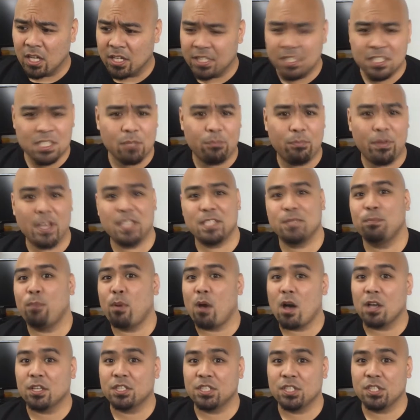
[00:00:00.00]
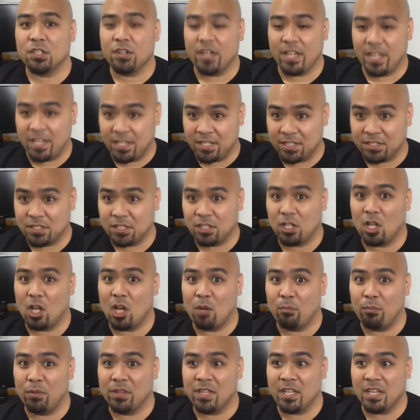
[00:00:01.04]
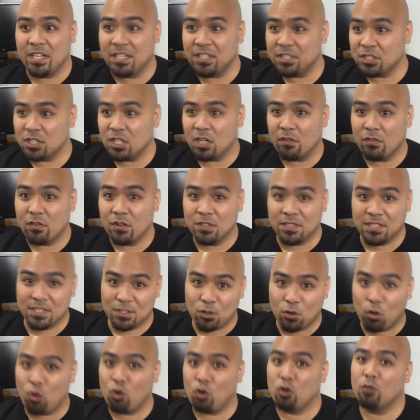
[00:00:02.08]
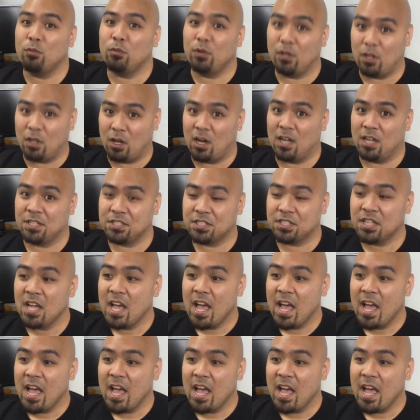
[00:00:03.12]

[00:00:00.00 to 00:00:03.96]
he's the best boxer in his club, but then he suffers this horrible loss